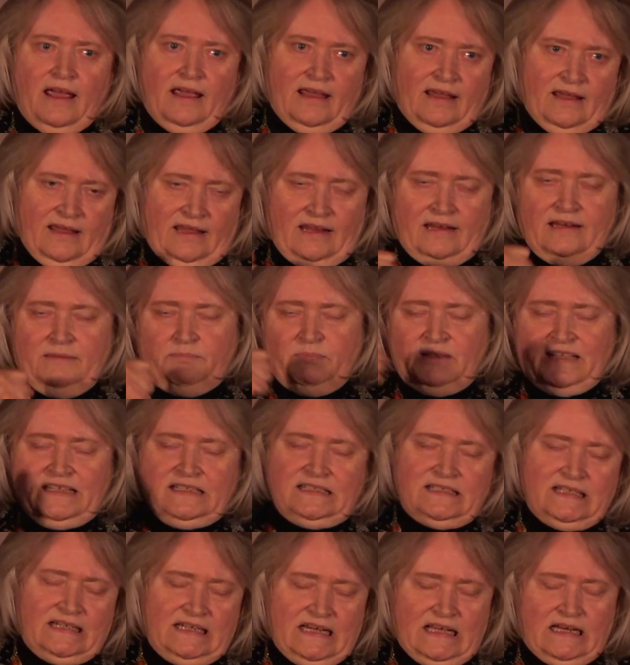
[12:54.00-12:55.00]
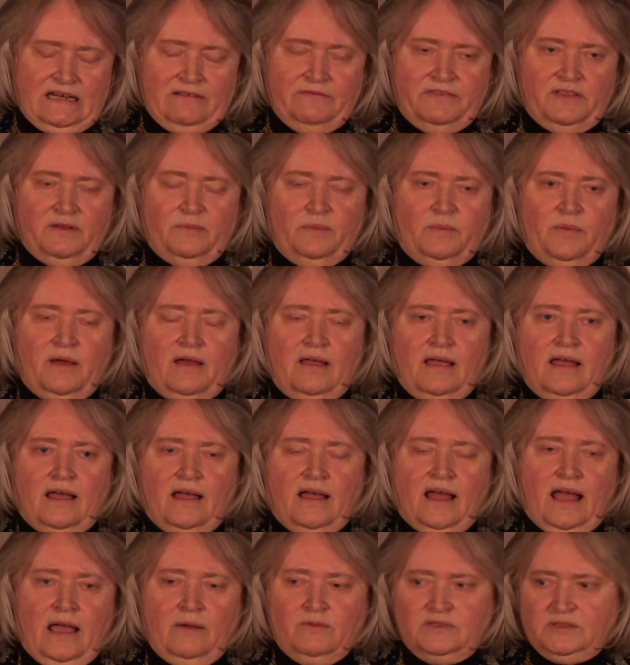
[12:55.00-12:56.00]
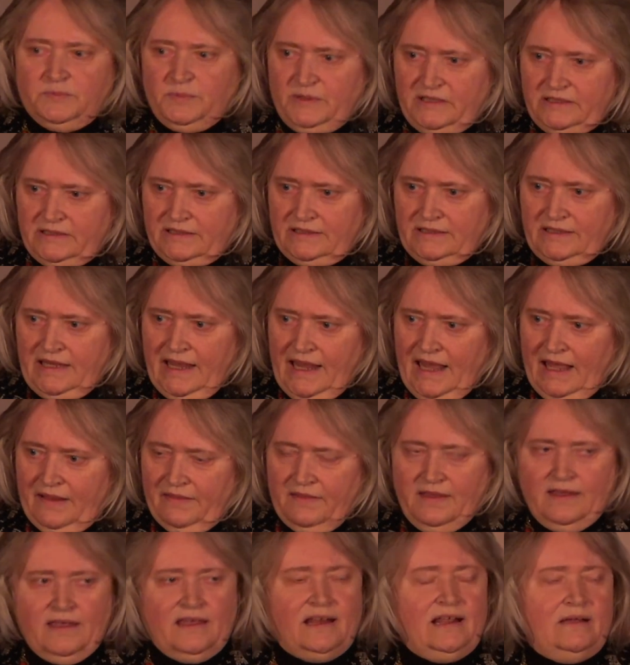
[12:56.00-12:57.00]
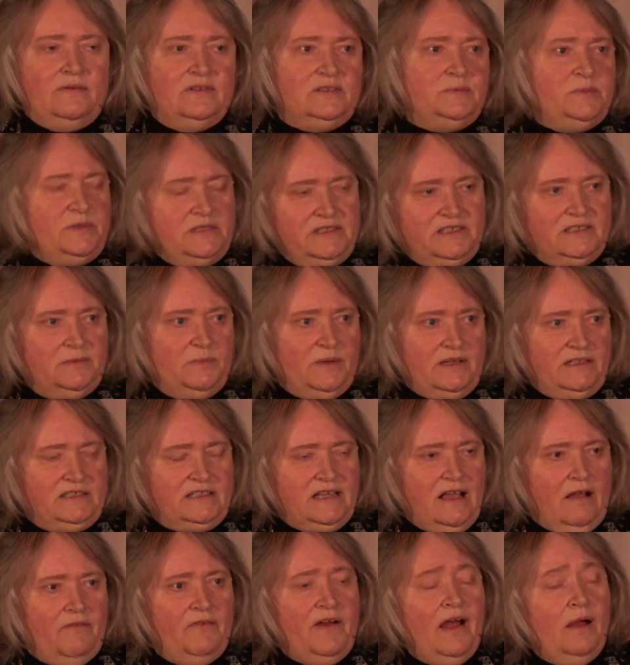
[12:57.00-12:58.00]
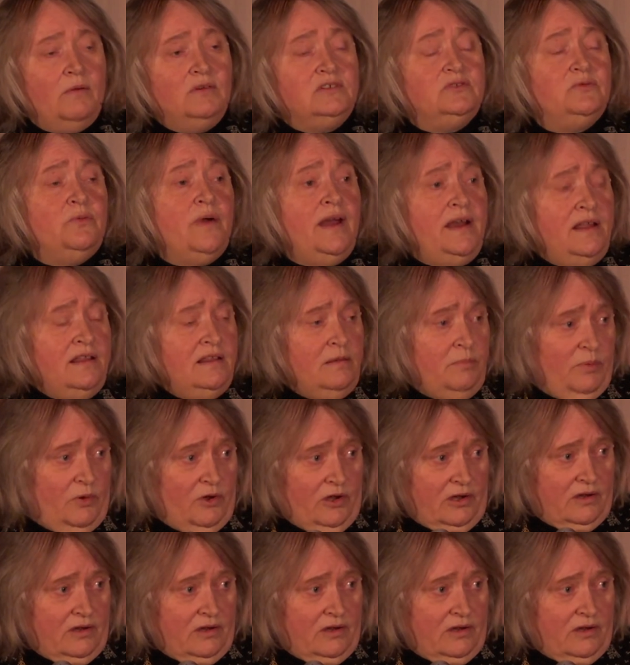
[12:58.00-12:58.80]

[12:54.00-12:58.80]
in pleasing none of them, I was pleasing Kathy and I was pleasing myself. I was writing the